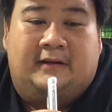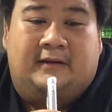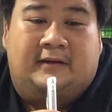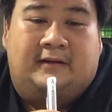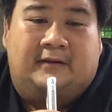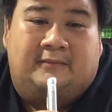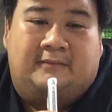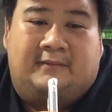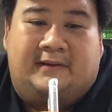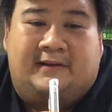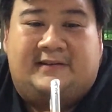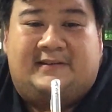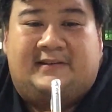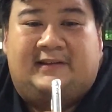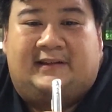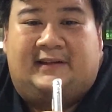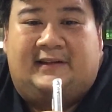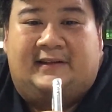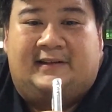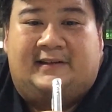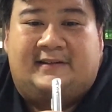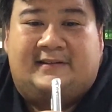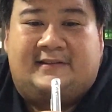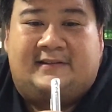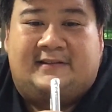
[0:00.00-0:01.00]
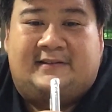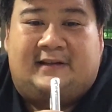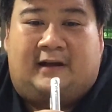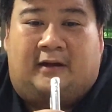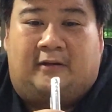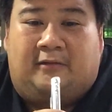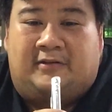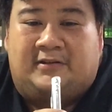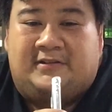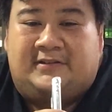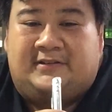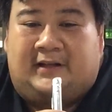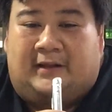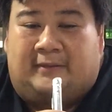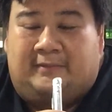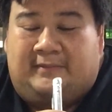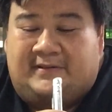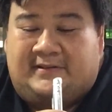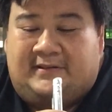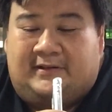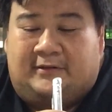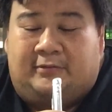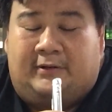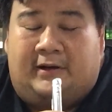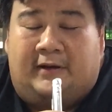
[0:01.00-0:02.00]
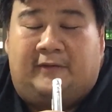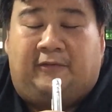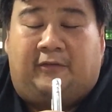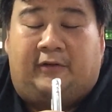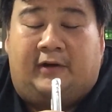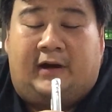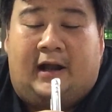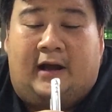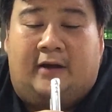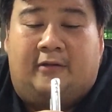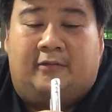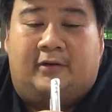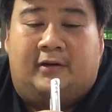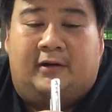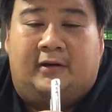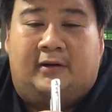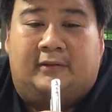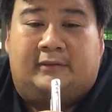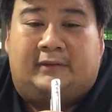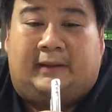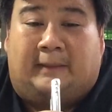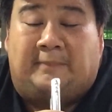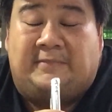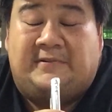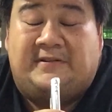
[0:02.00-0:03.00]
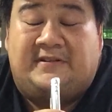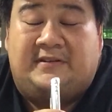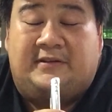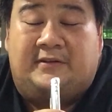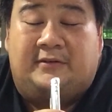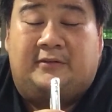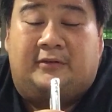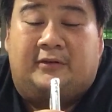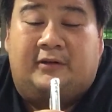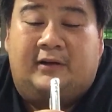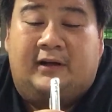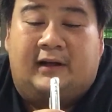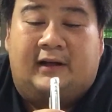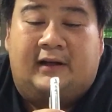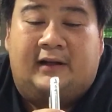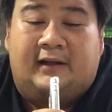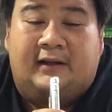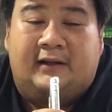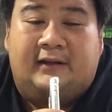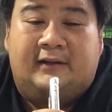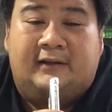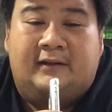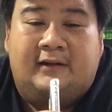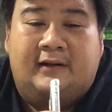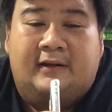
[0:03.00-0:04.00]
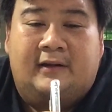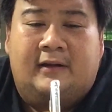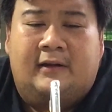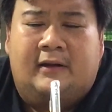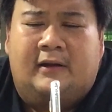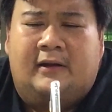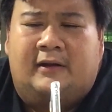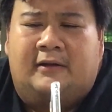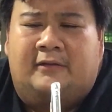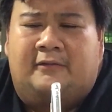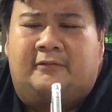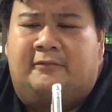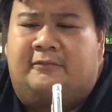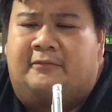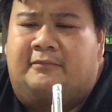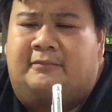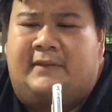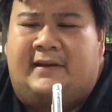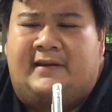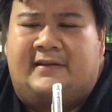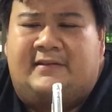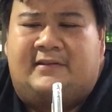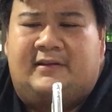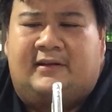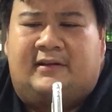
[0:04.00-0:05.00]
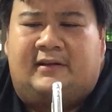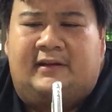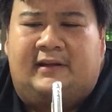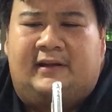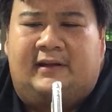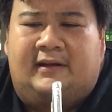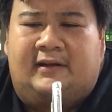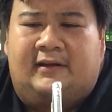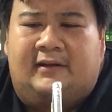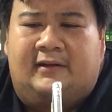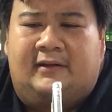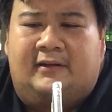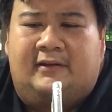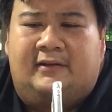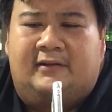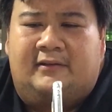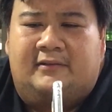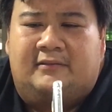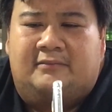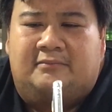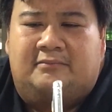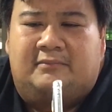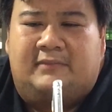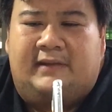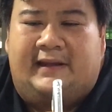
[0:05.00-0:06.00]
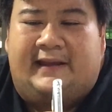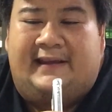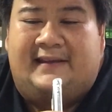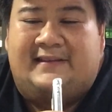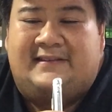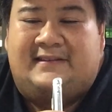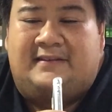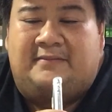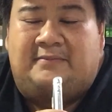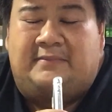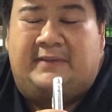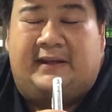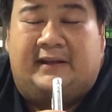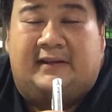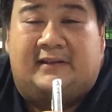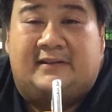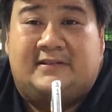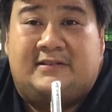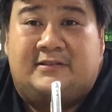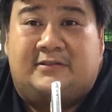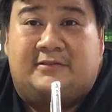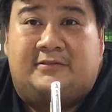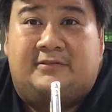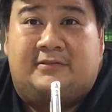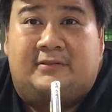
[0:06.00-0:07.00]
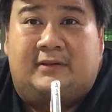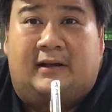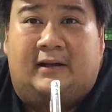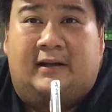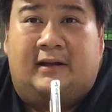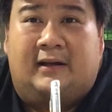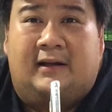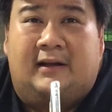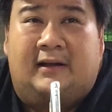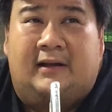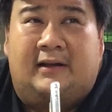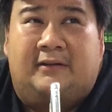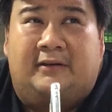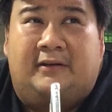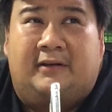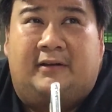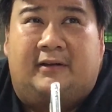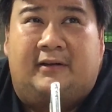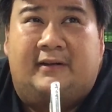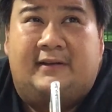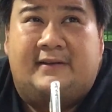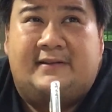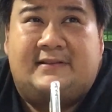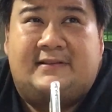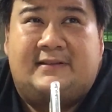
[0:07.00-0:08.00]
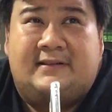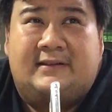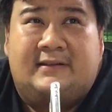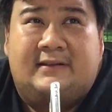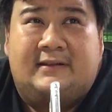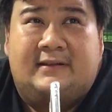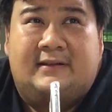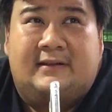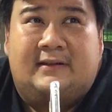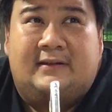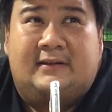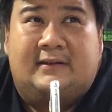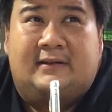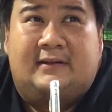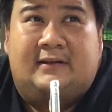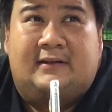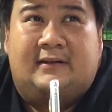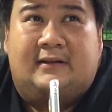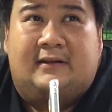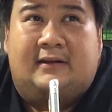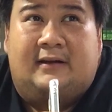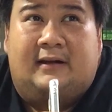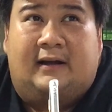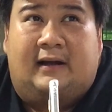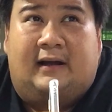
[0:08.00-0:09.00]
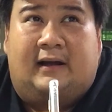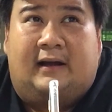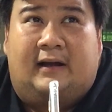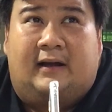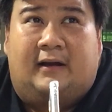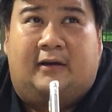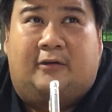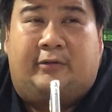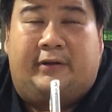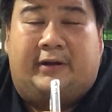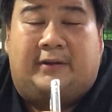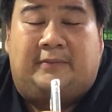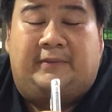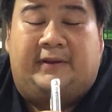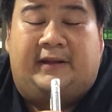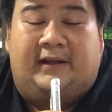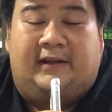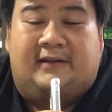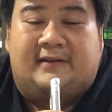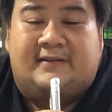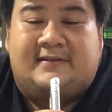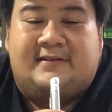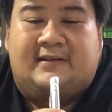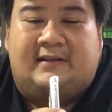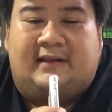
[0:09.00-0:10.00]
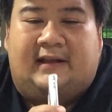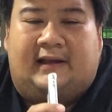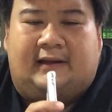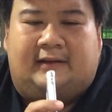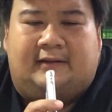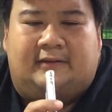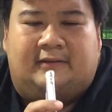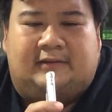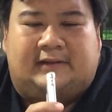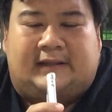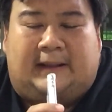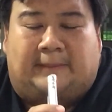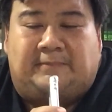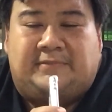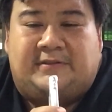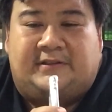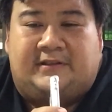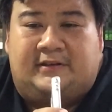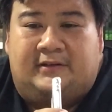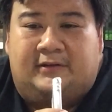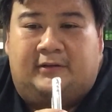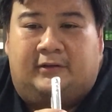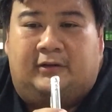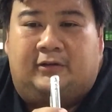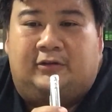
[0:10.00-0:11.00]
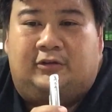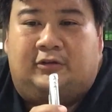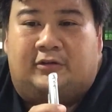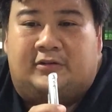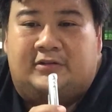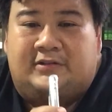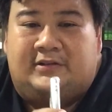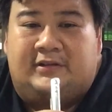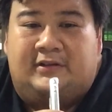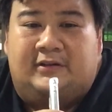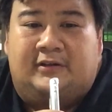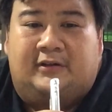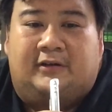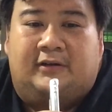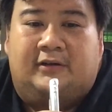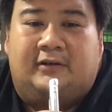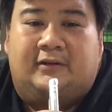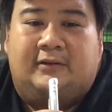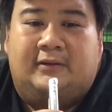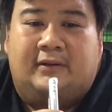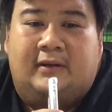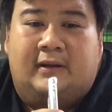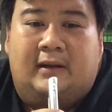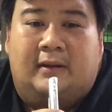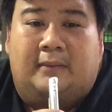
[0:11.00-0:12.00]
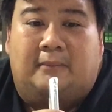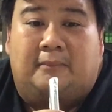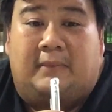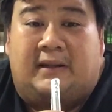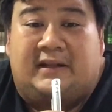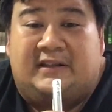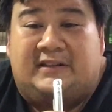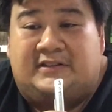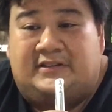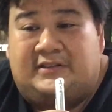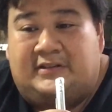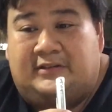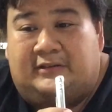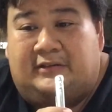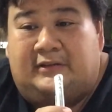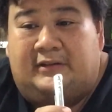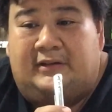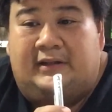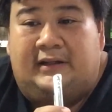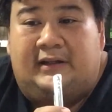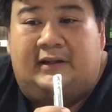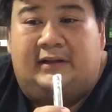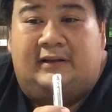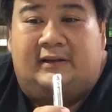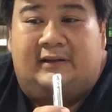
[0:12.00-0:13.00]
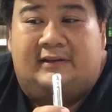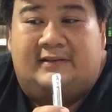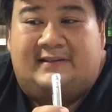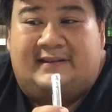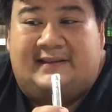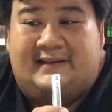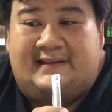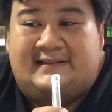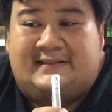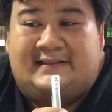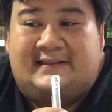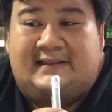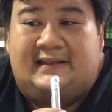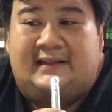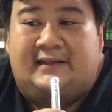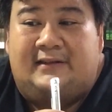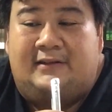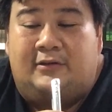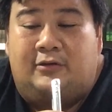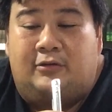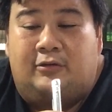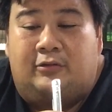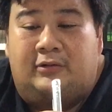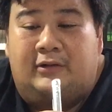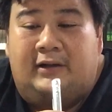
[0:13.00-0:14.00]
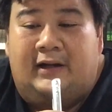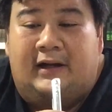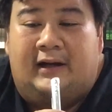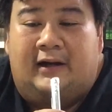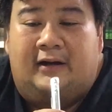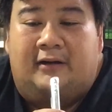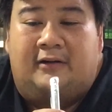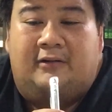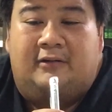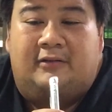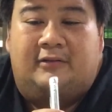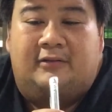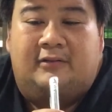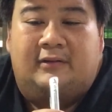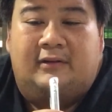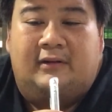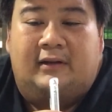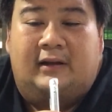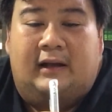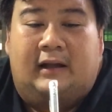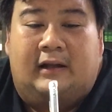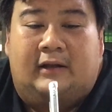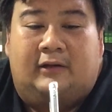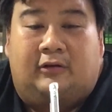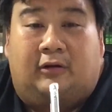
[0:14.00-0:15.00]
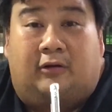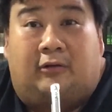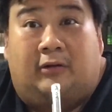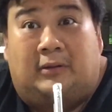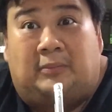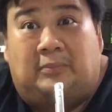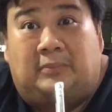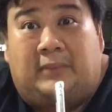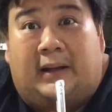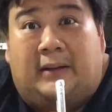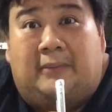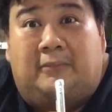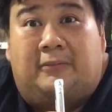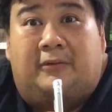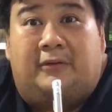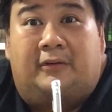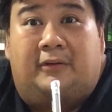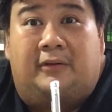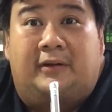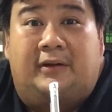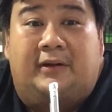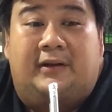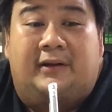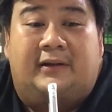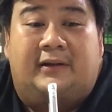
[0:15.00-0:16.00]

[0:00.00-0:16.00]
basically this is our stop. It's a 24-hour tapsilogan. Basically, easy meals. What do you call this? Quick meals like tapsilog, tosilog, batchoy, sisig, lugaw, tokat baboy,